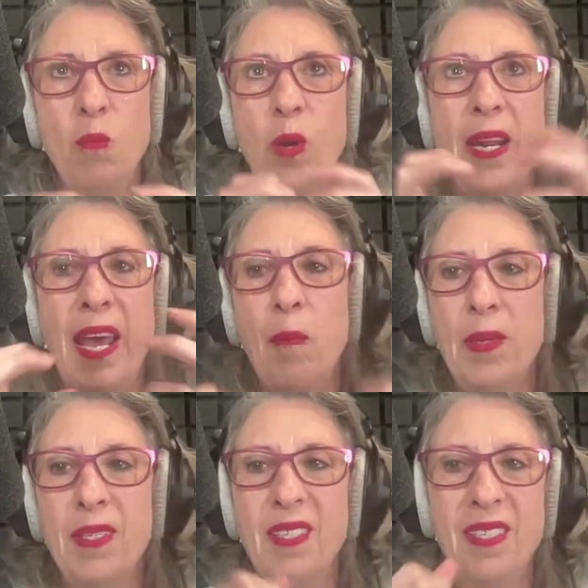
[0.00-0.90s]
what
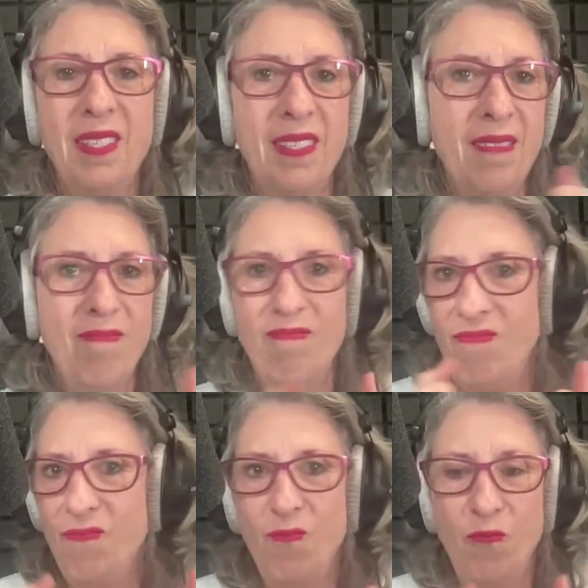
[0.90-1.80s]
happens
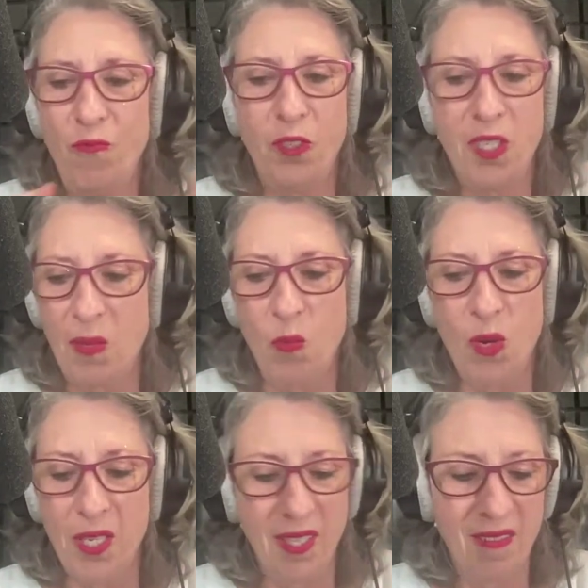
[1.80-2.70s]
for
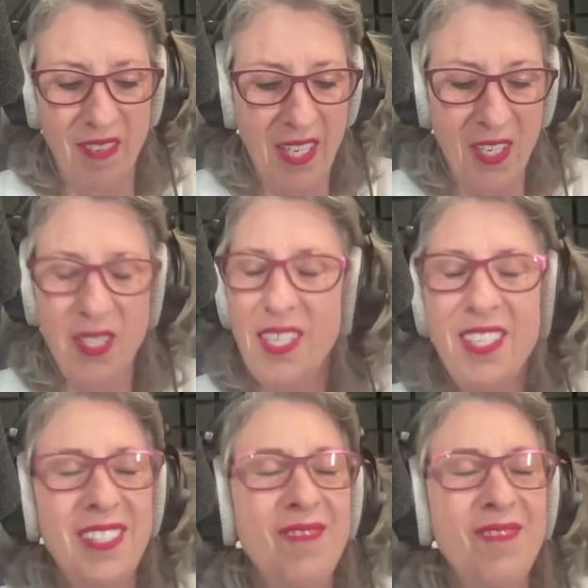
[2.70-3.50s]
someone, you know.